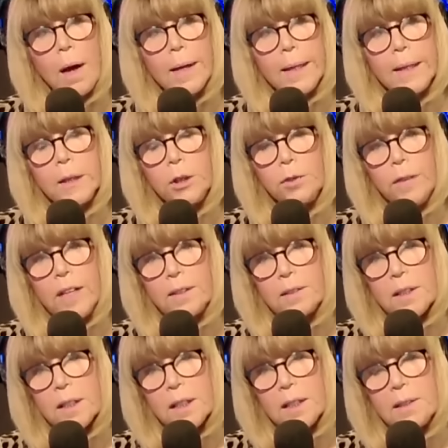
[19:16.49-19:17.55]

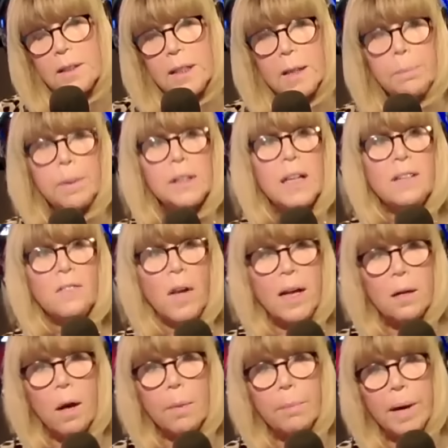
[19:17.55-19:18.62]
Interesting, isn't it? But let's
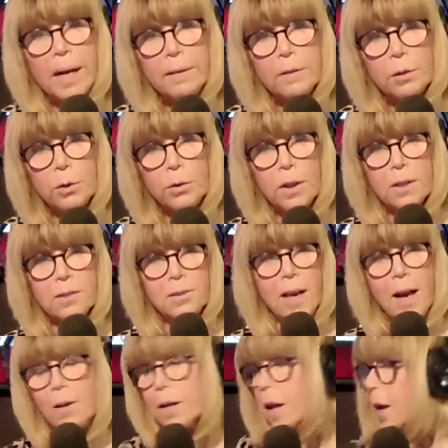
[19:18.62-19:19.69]
hate on Biden 2 years
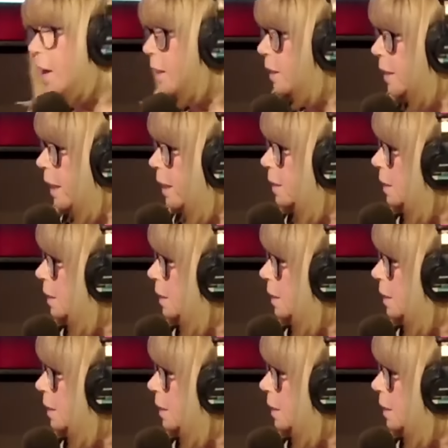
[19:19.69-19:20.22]
out. Yeah,